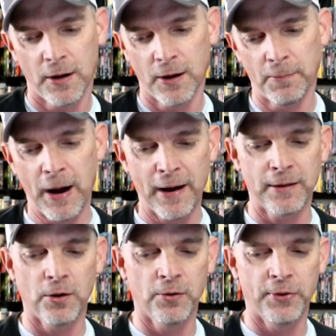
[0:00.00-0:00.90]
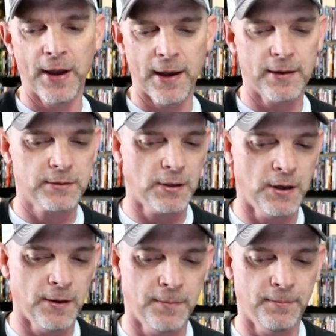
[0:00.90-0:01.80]
I know that
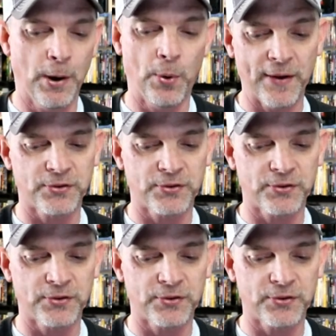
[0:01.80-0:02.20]
my wife,